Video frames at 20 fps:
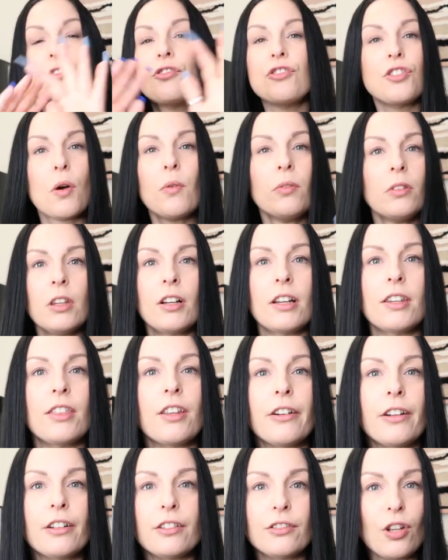Don't look at
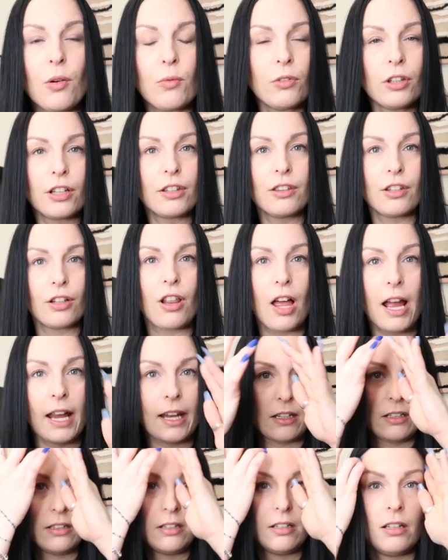their, don't look at the
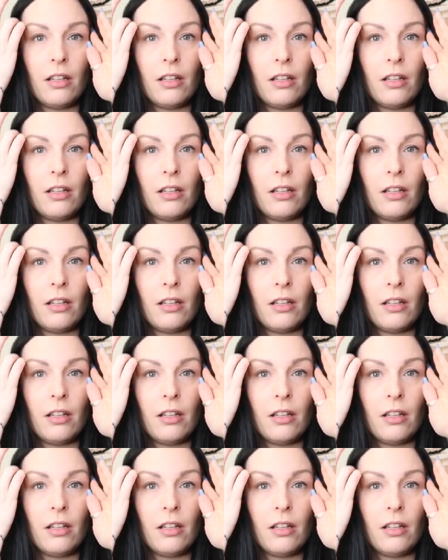client.